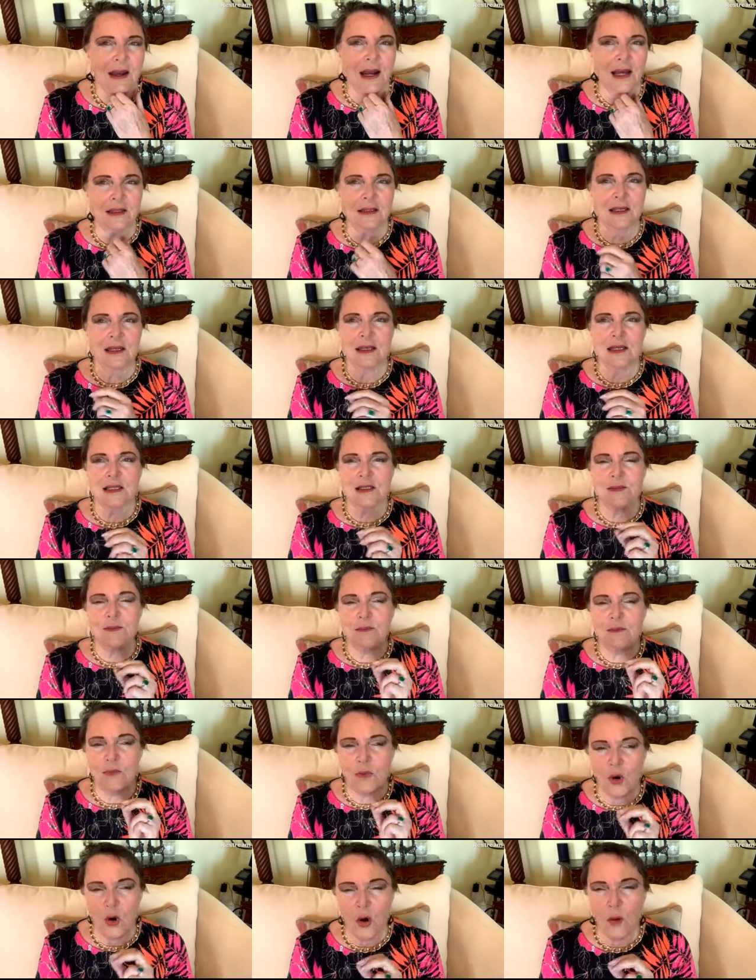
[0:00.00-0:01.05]
I think it's
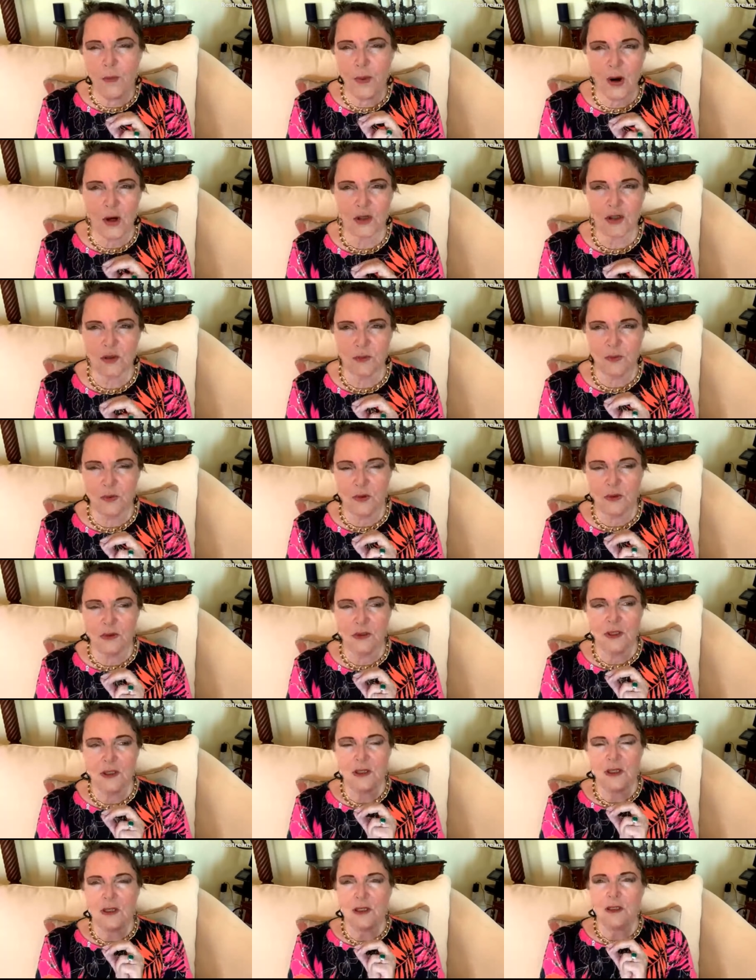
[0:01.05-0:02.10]
more
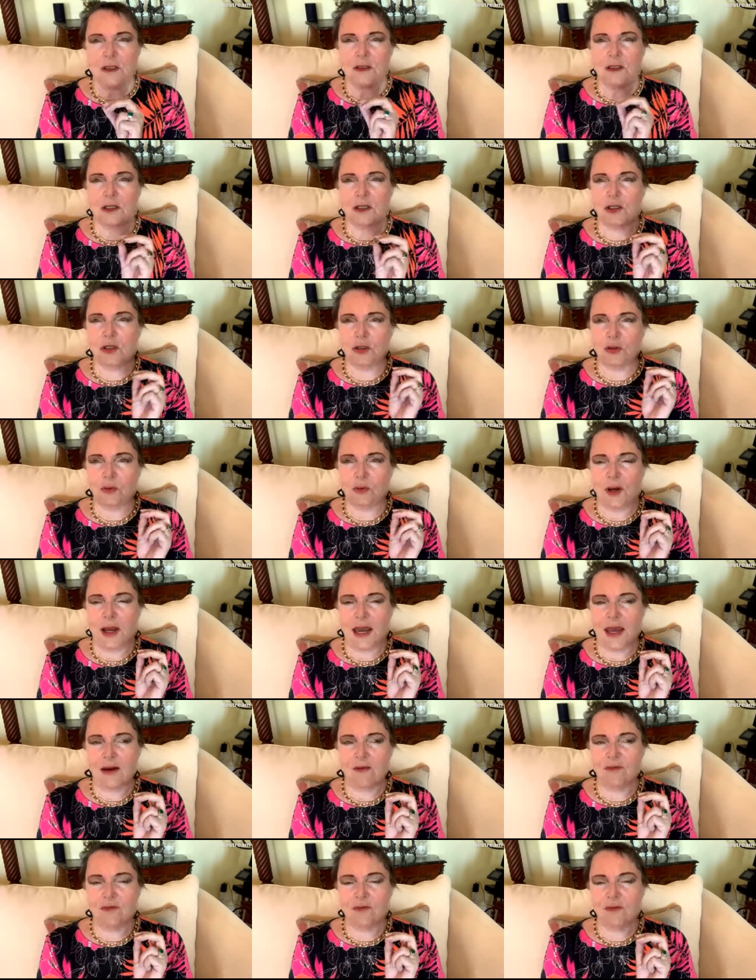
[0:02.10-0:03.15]
possible that you
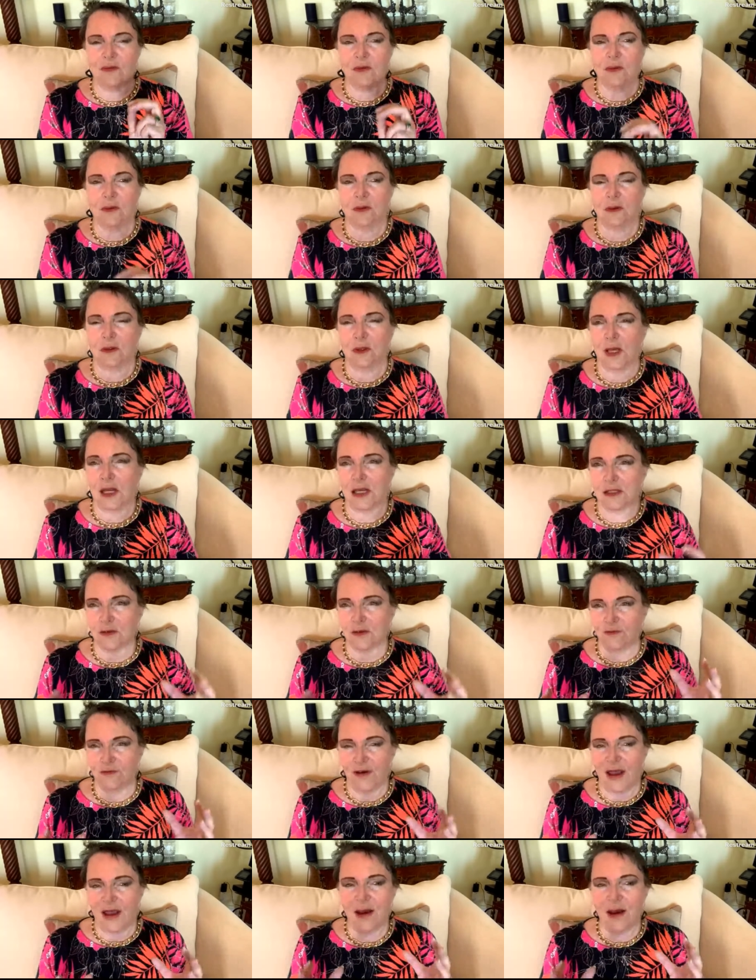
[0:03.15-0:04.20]
have, as a
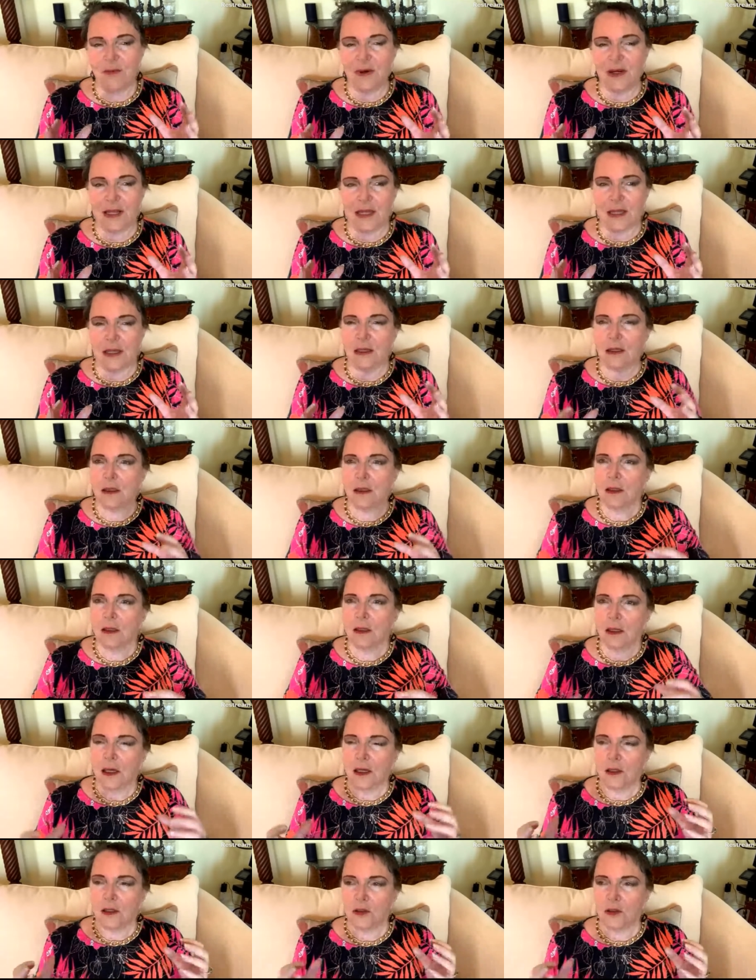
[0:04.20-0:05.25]
family,
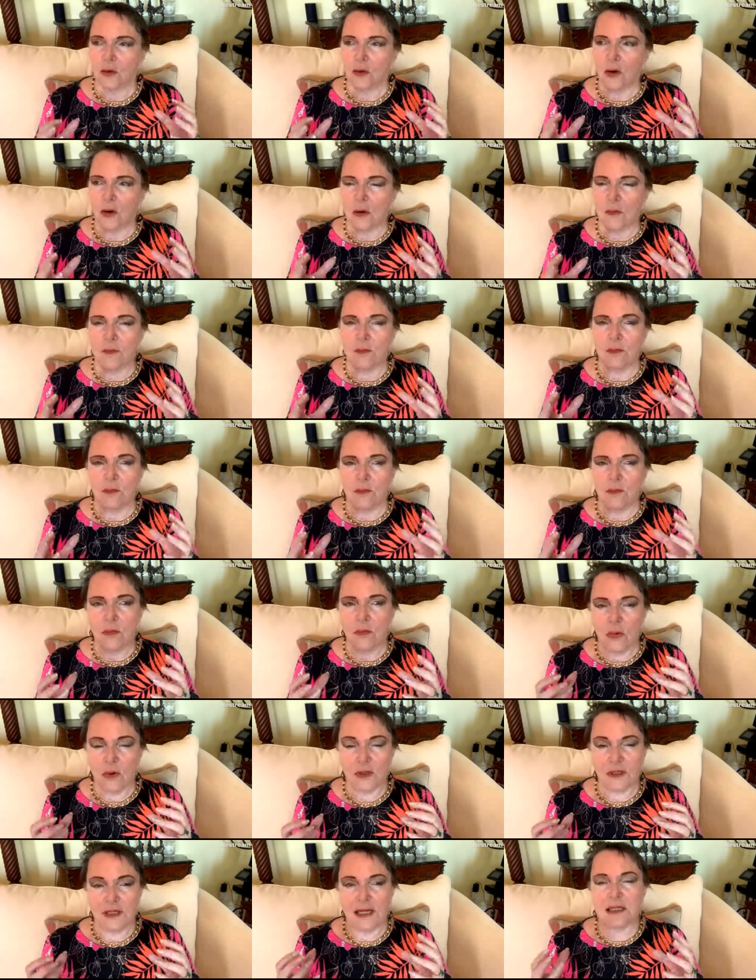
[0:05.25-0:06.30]
you're,
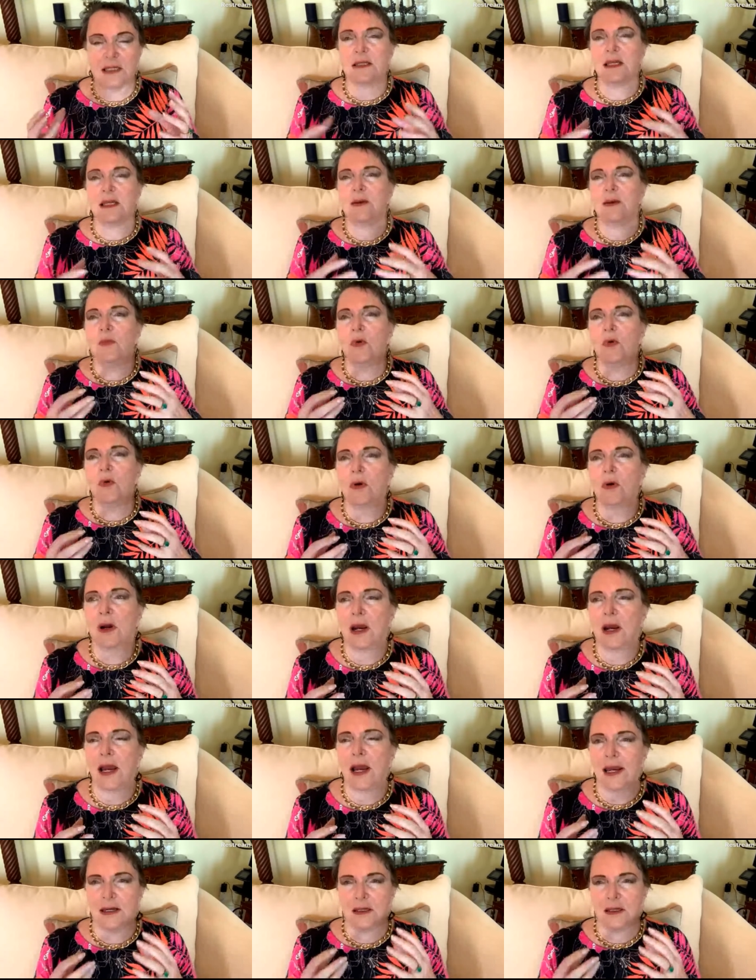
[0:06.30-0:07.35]
let's say, more
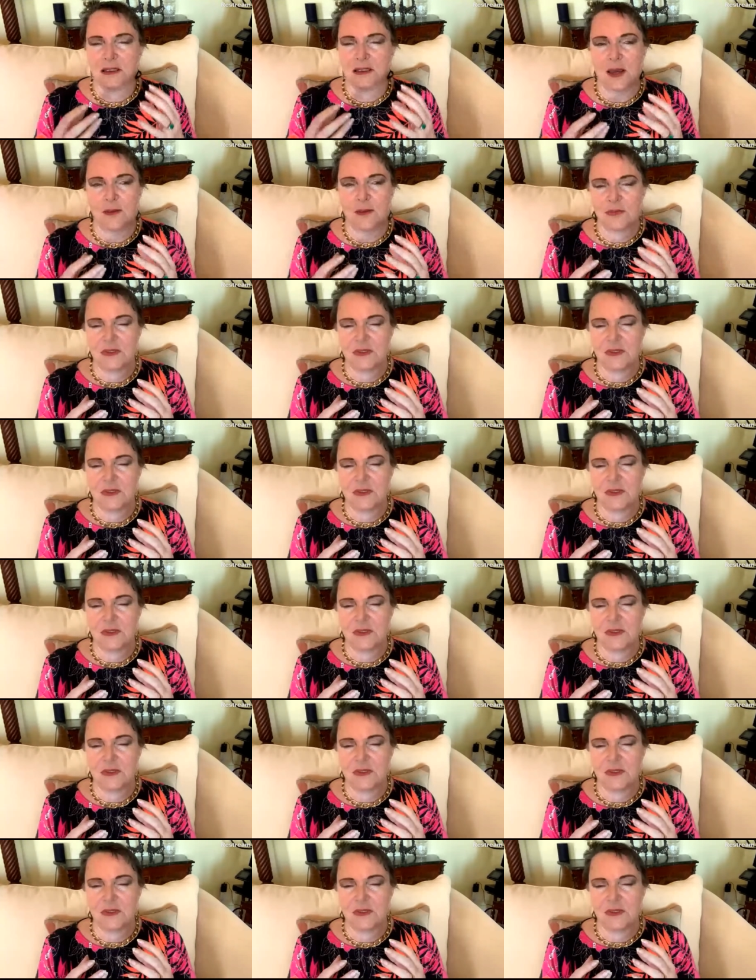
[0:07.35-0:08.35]
accepting.